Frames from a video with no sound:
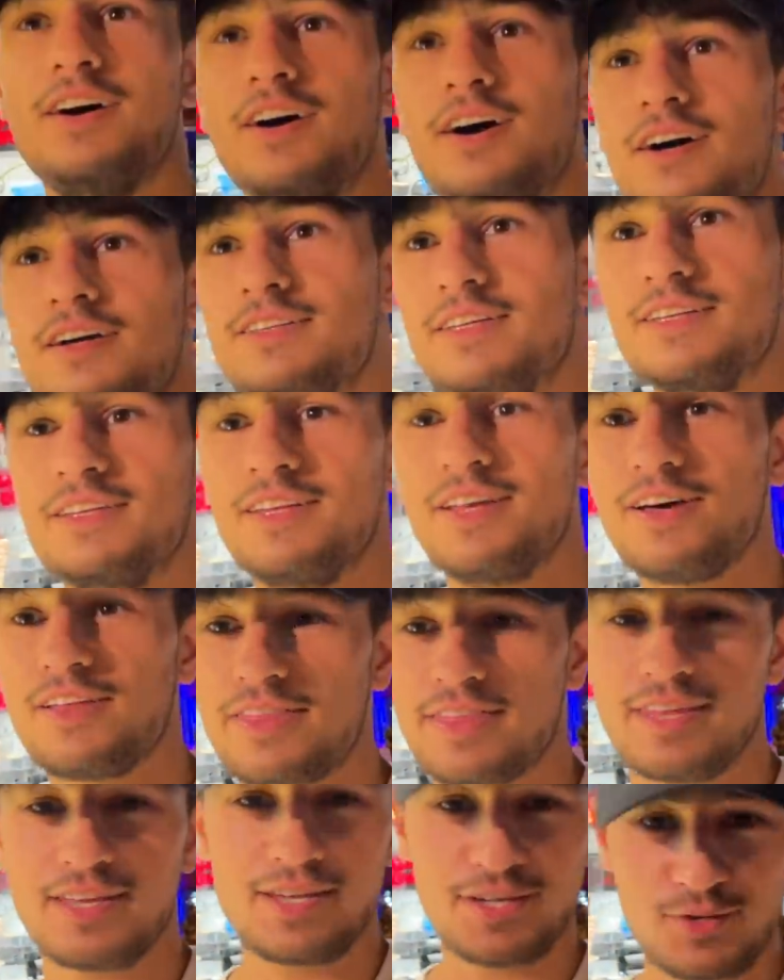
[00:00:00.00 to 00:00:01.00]
I did not
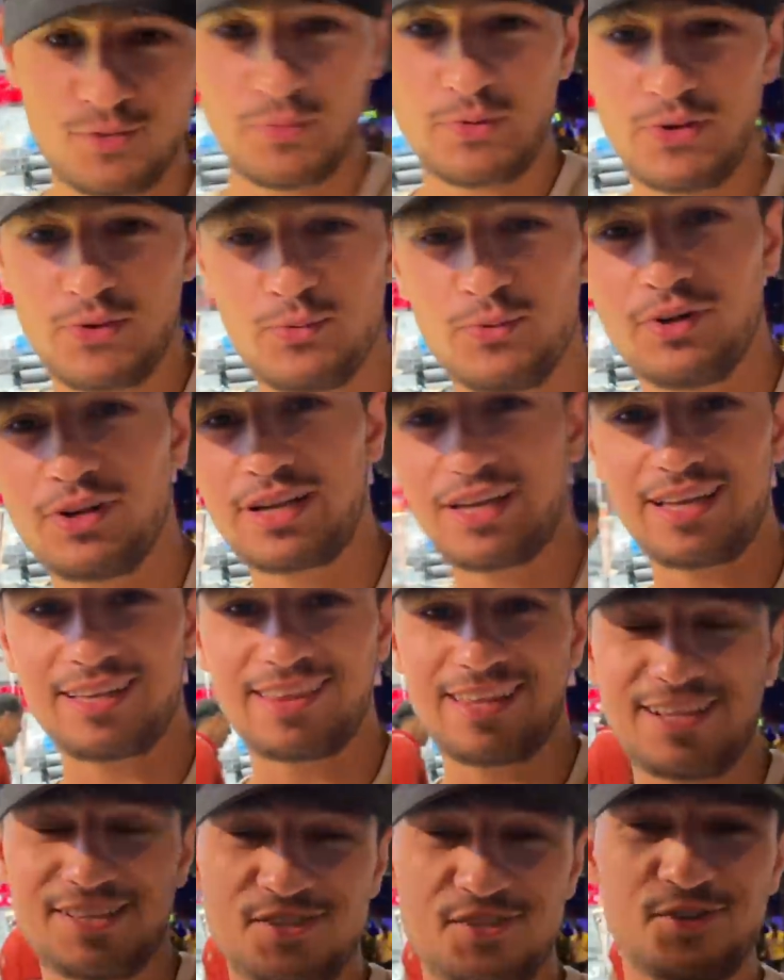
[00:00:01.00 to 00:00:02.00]
think we would get
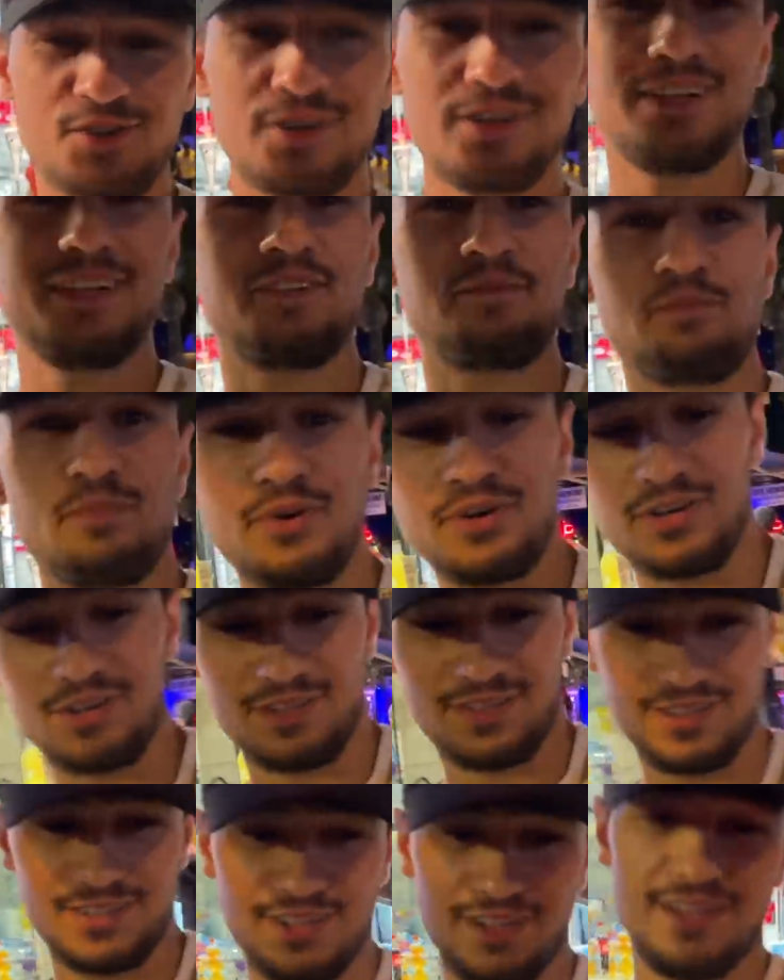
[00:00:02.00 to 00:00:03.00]
that sorted, but
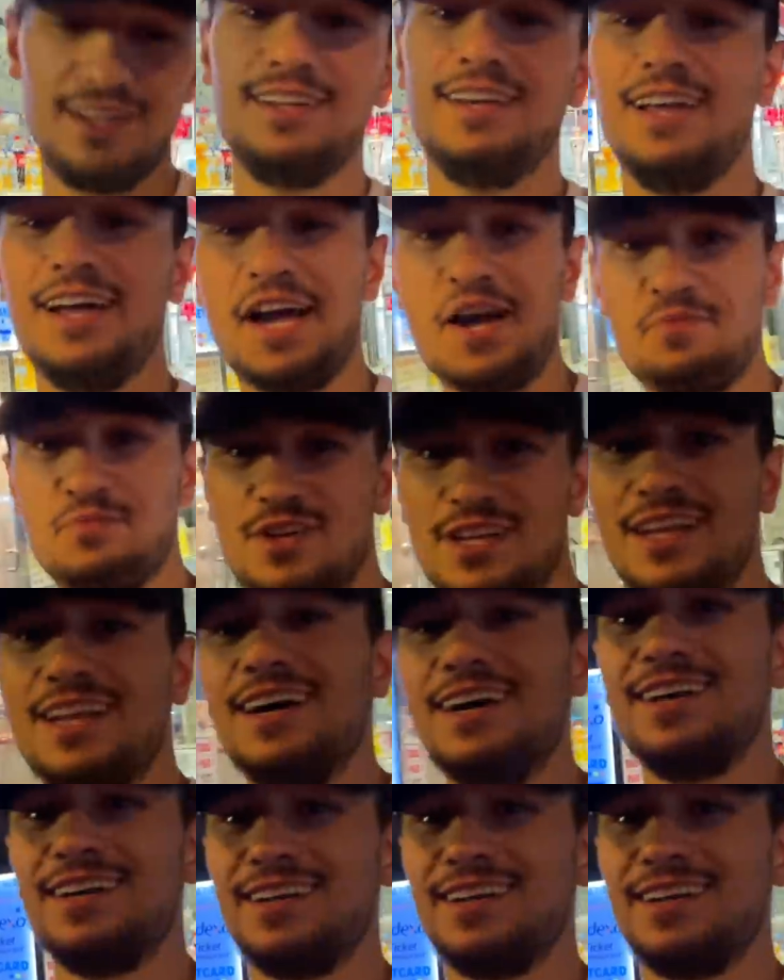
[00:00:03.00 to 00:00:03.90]
alhamdulillah.